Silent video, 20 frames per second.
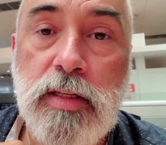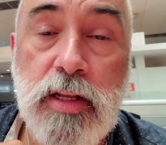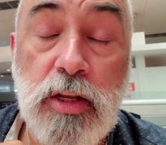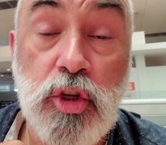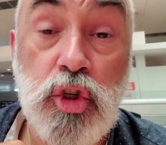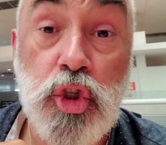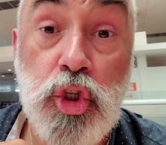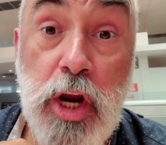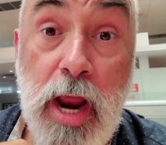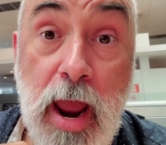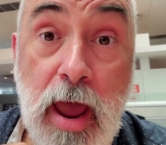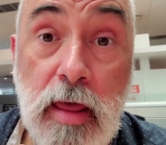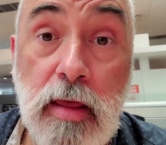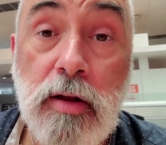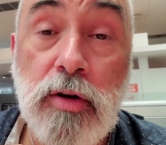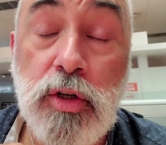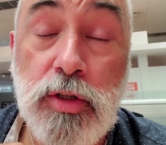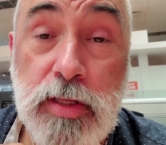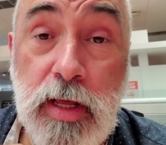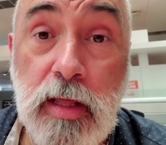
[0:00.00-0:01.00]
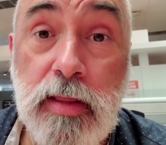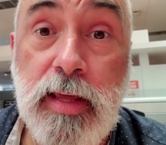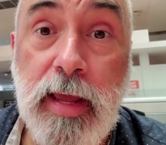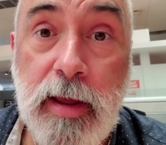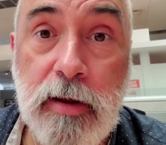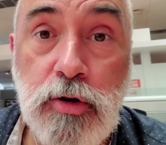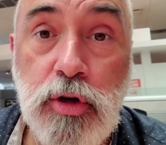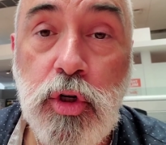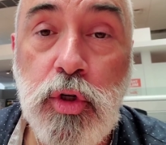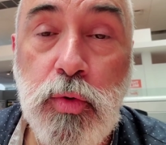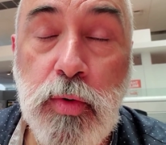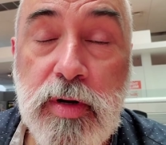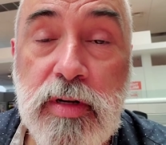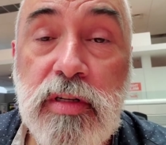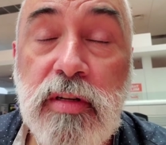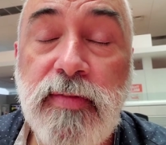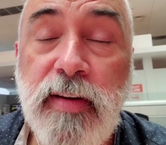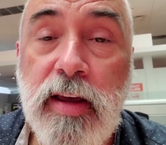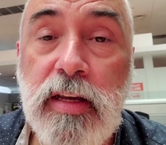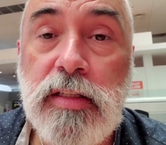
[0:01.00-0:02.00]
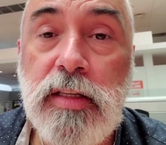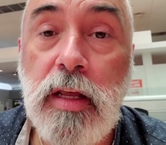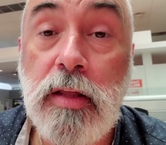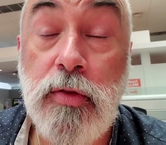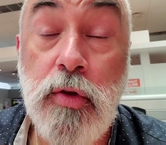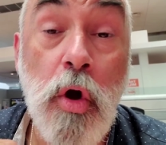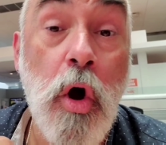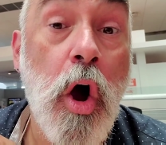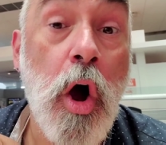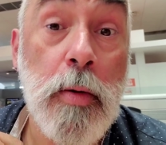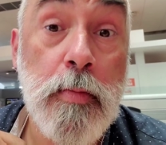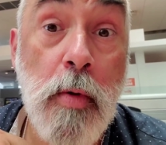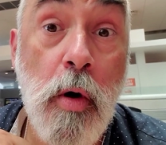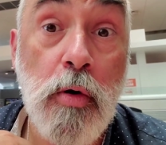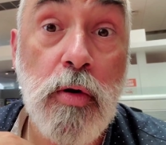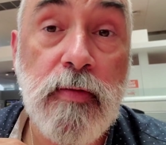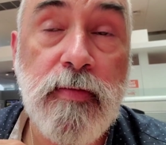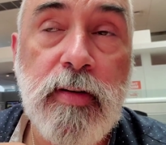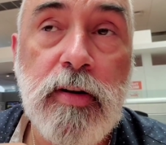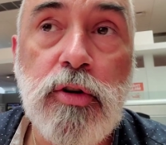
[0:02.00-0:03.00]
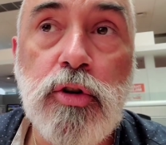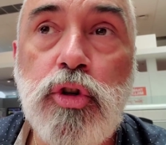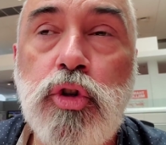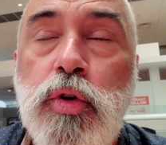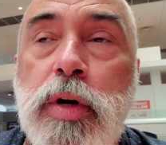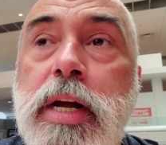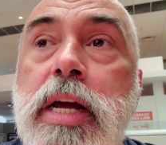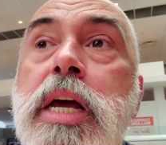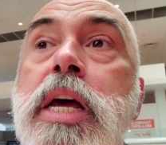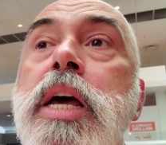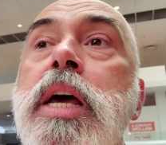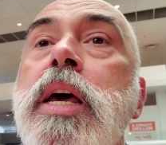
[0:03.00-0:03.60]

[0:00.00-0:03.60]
and this challenge that the industry is facing, the automotive industry,